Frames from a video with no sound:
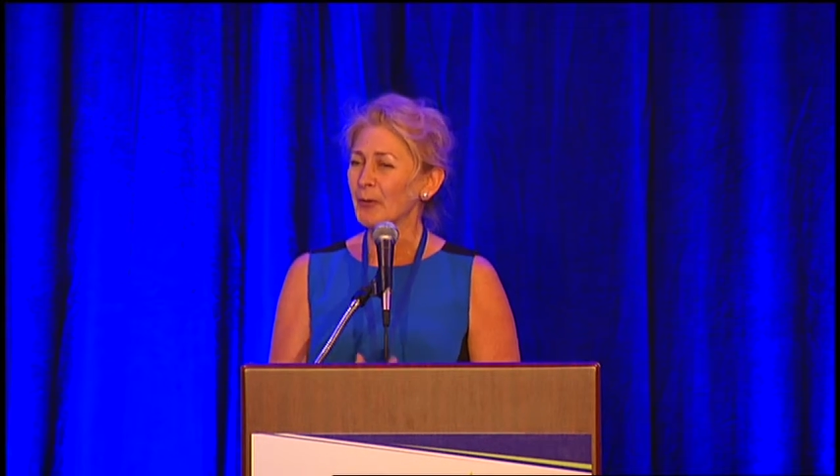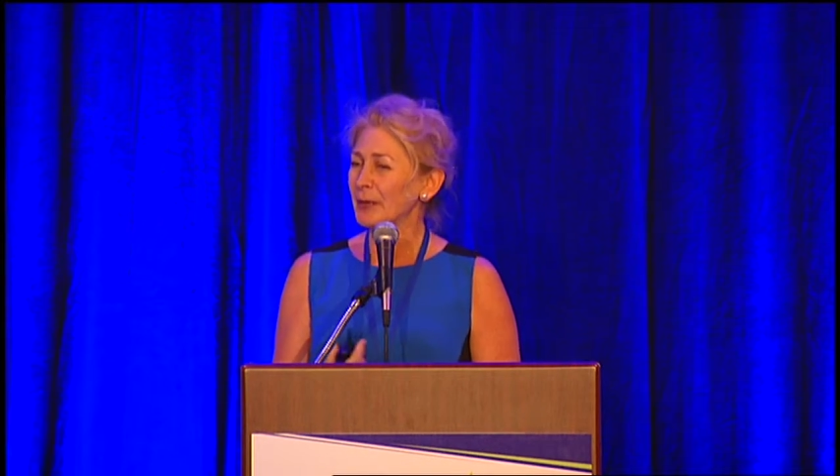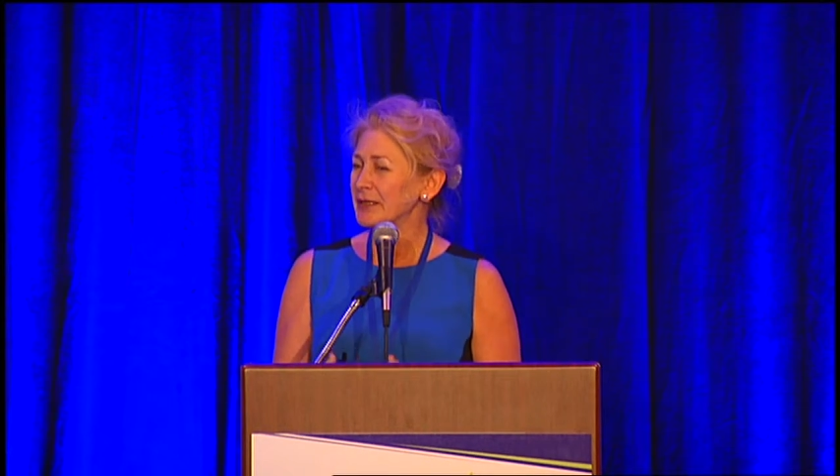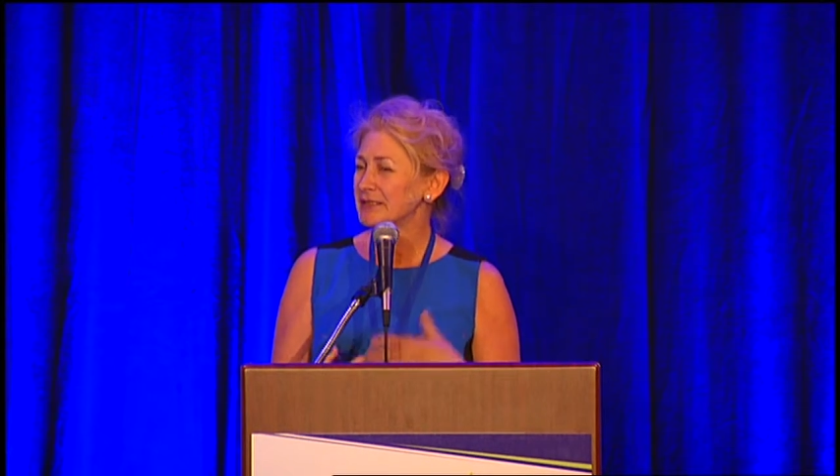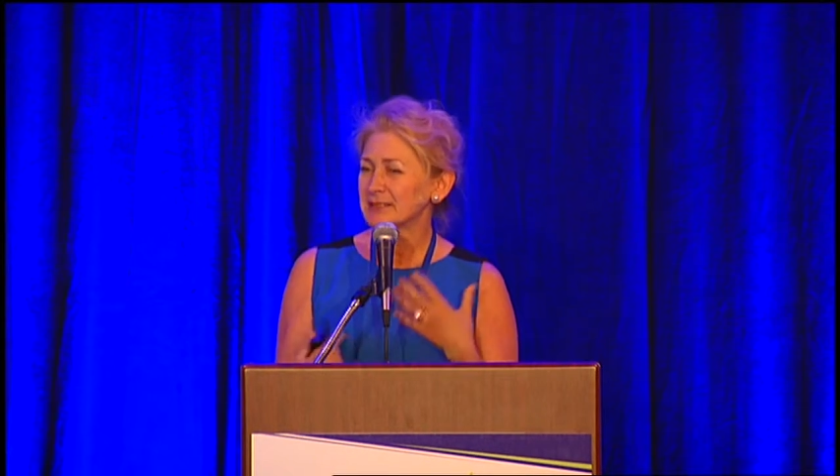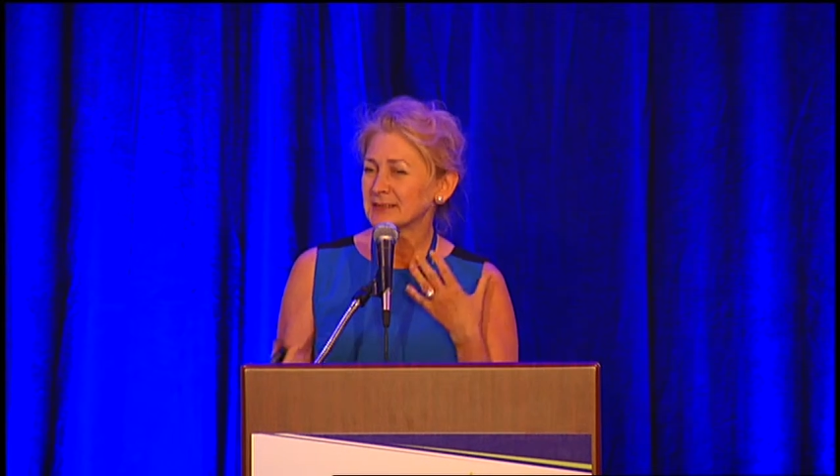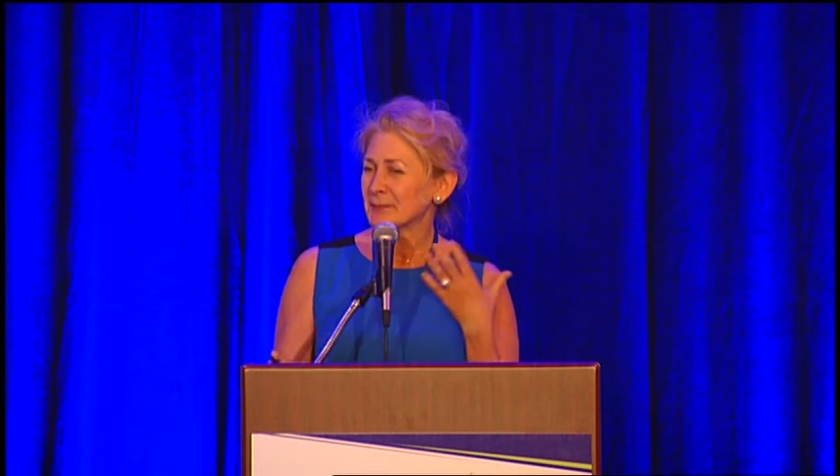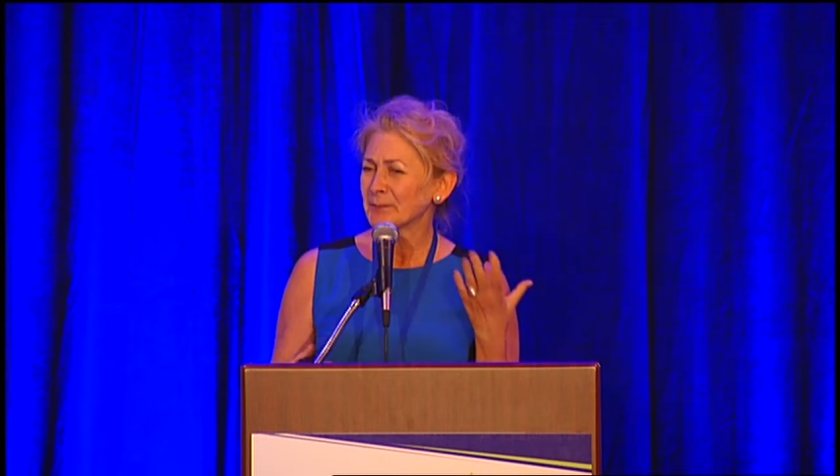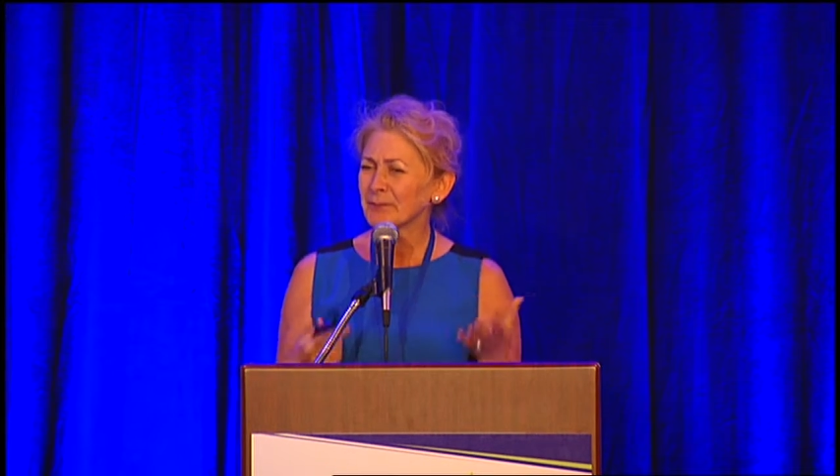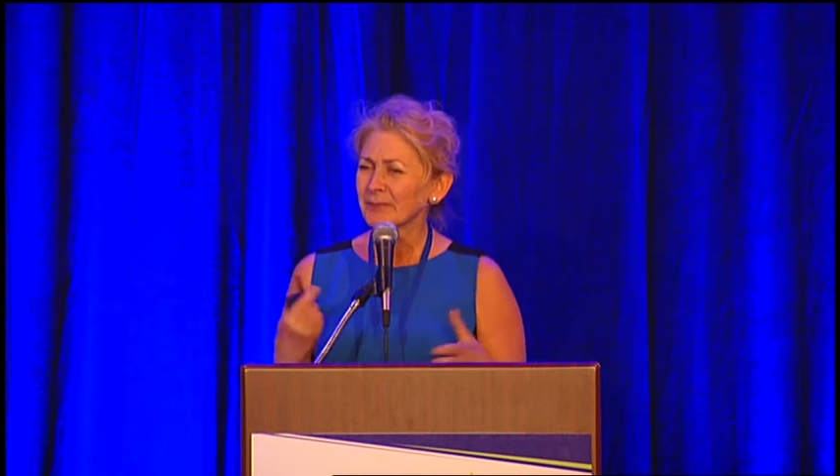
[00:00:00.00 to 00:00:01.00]
quite,
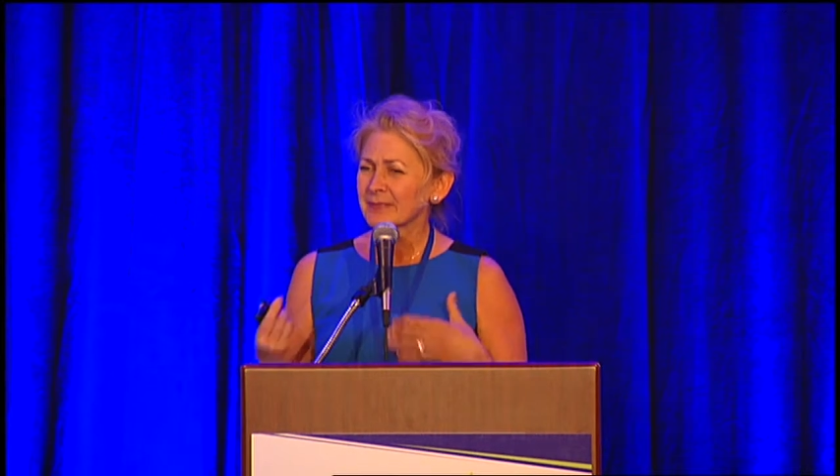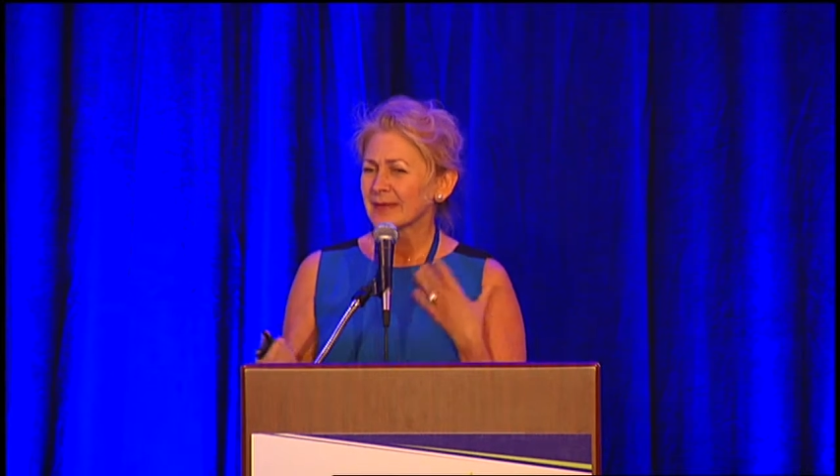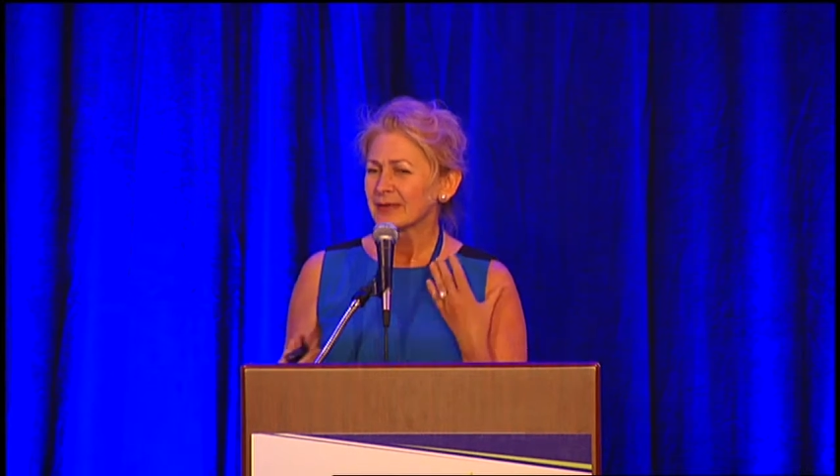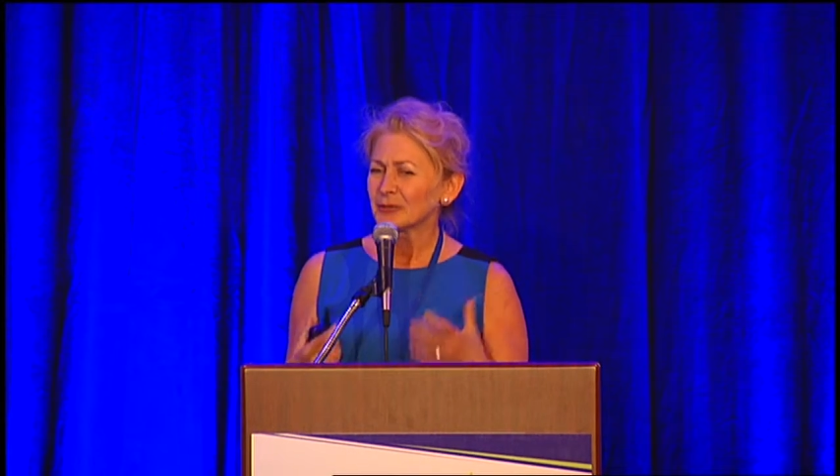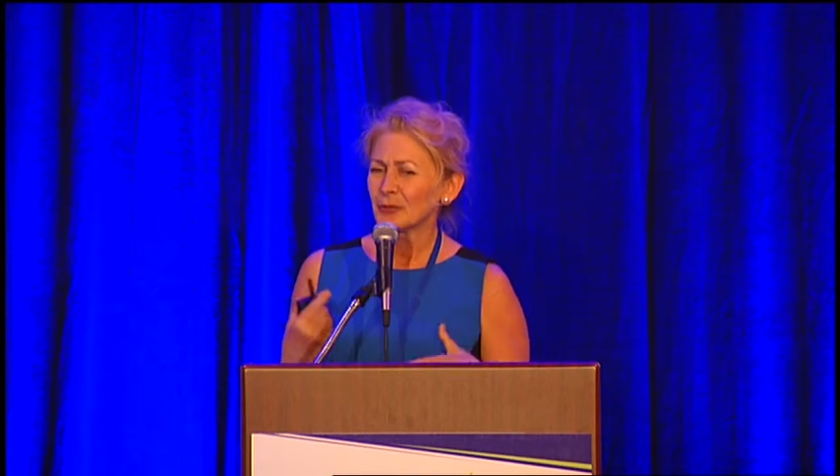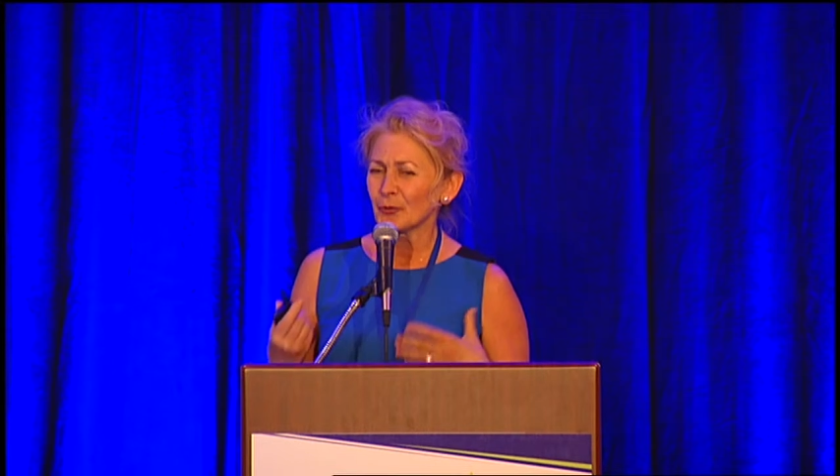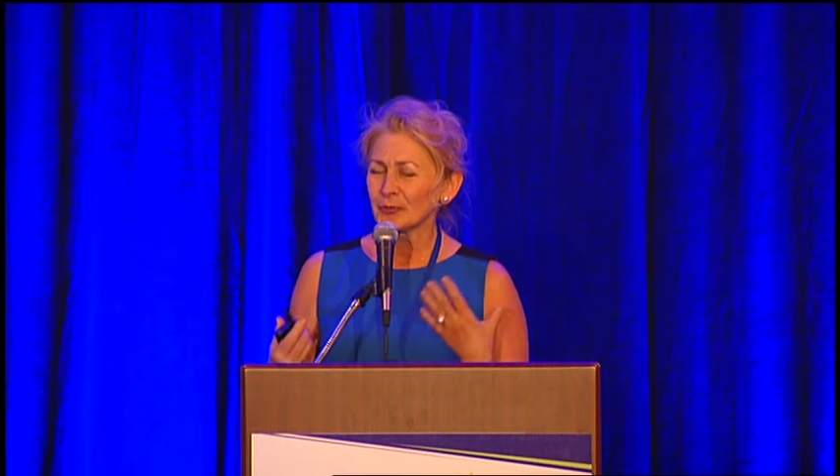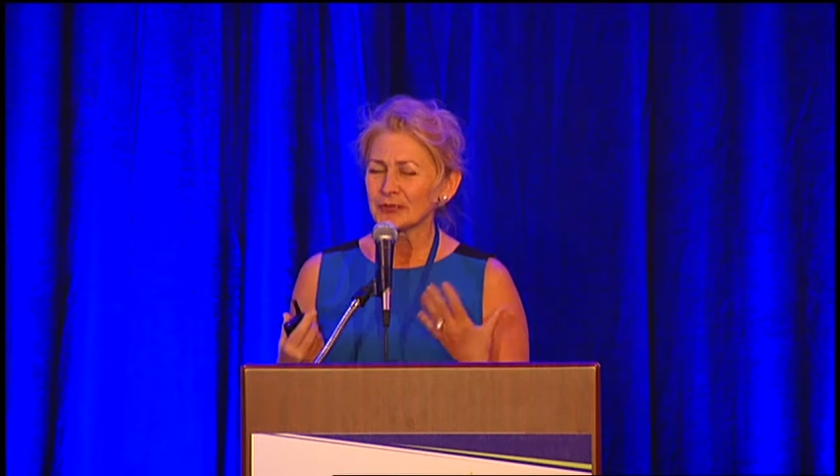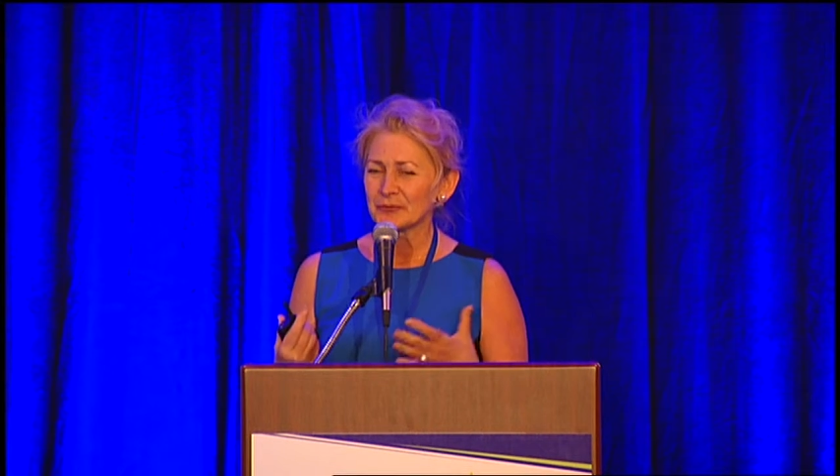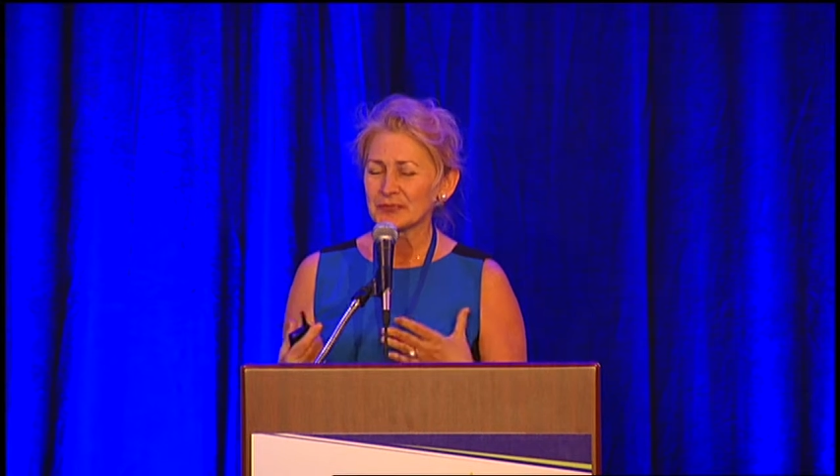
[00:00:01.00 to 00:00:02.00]

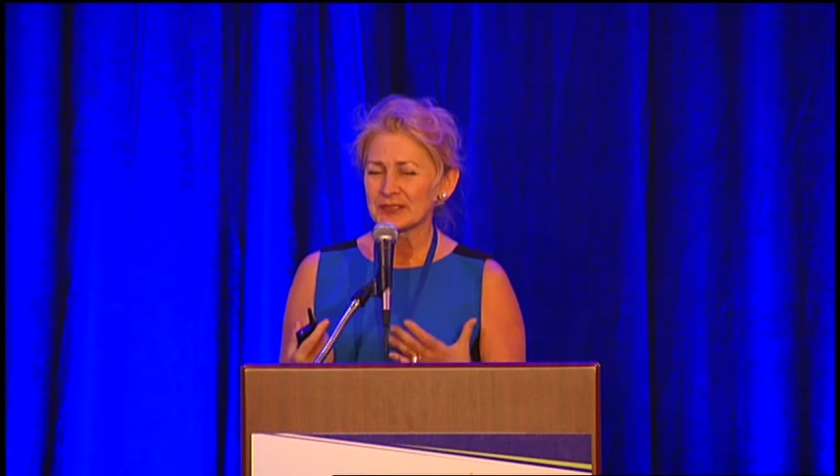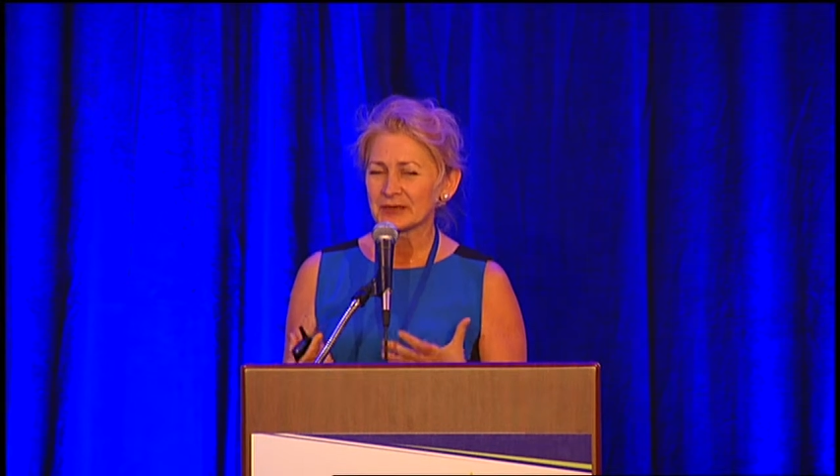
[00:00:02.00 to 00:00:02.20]
it was